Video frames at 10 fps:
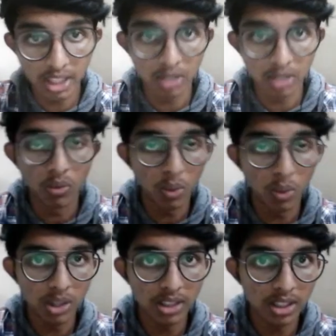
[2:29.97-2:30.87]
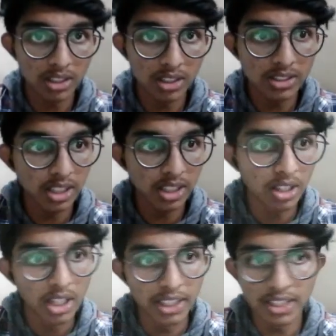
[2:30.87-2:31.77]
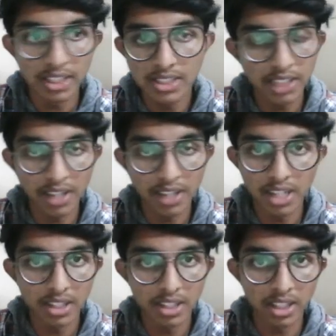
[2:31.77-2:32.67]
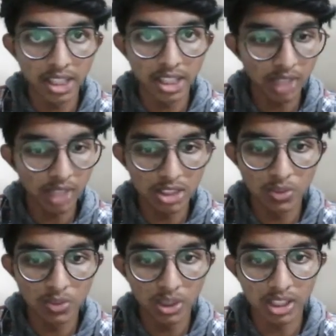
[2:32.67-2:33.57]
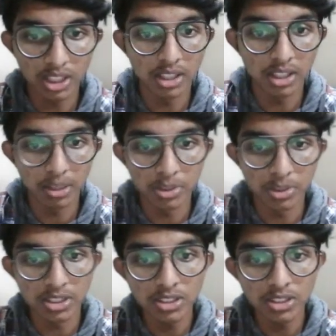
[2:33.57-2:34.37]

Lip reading: What none is that it doesn't have any return type. That is what none represents.